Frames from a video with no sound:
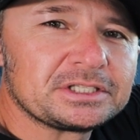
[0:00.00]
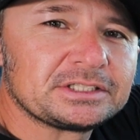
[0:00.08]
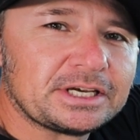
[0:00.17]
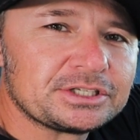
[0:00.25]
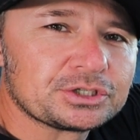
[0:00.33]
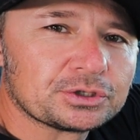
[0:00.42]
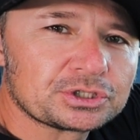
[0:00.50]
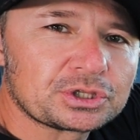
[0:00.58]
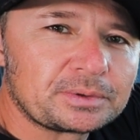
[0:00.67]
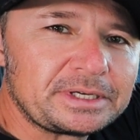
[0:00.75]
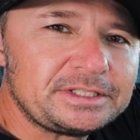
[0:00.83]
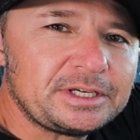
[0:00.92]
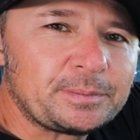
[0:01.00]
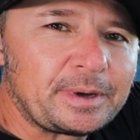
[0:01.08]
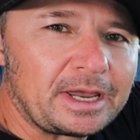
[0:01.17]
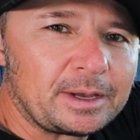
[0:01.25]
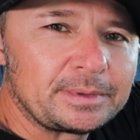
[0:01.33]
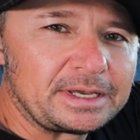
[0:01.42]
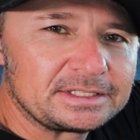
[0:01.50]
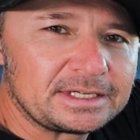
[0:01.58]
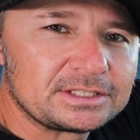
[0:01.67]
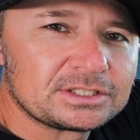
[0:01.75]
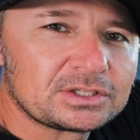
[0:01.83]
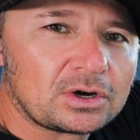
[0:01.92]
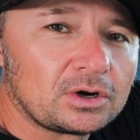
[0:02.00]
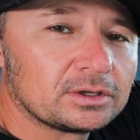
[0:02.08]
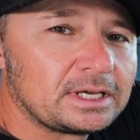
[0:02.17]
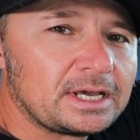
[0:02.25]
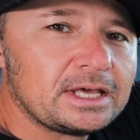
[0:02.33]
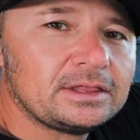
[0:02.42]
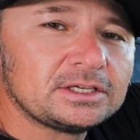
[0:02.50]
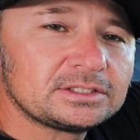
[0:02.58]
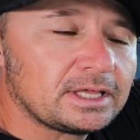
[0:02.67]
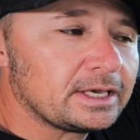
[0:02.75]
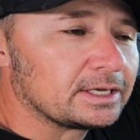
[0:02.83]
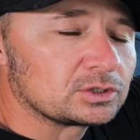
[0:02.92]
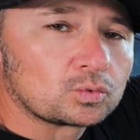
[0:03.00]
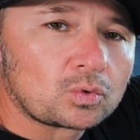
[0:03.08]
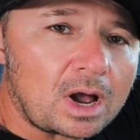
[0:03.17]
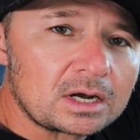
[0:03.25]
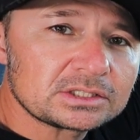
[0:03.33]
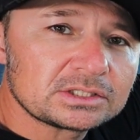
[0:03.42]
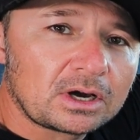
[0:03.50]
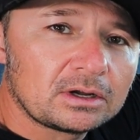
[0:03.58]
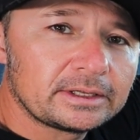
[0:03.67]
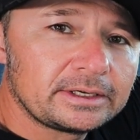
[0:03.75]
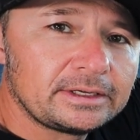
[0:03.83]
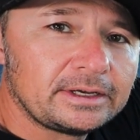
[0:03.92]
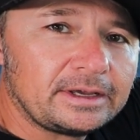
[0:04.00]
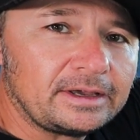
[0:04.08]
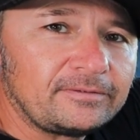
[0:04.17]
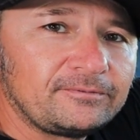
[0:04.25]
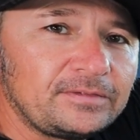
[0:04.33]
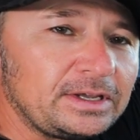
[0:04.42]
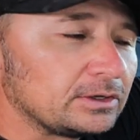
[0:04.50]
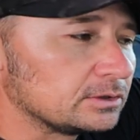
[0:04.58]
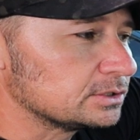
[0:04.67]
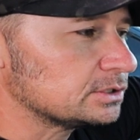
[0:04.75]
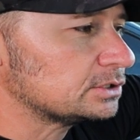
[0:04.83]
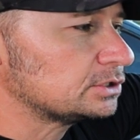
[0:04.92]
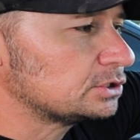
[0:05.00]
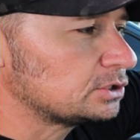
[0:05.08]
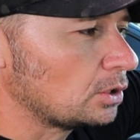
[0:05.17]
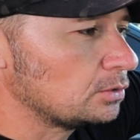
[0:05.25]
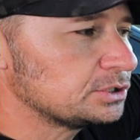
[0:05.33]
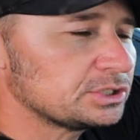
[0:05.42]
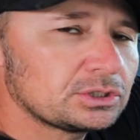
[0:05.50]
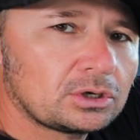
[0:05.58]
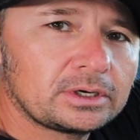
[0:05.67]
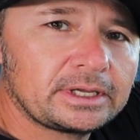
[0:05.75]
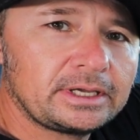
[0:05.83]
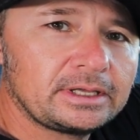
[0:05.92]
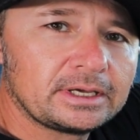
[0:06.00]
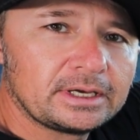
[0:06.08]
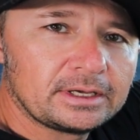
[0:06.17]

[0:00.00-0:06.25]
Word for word: Essentials 3T PAM is installed. This thing is rock solid. It feels so sturdy.